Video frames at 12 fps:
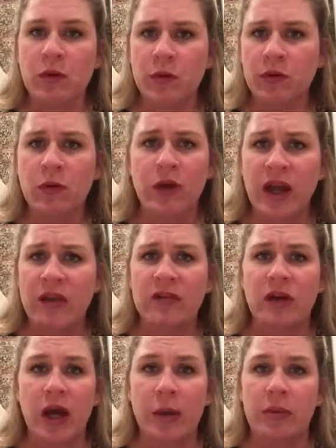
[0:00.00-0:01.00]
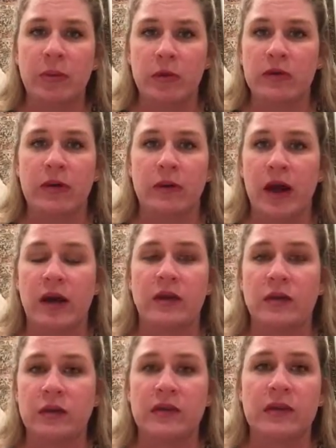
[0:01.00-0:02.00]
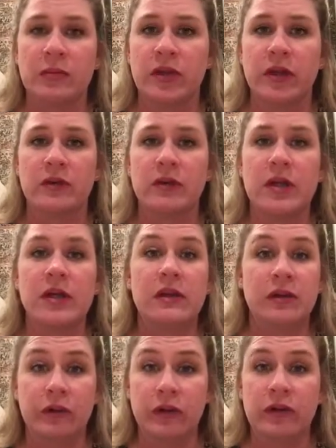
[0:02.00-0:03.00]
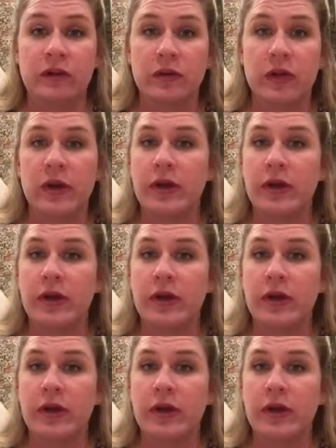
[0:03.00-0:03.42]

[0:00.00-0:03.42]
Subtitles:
before I have her up and moving around and doing something different.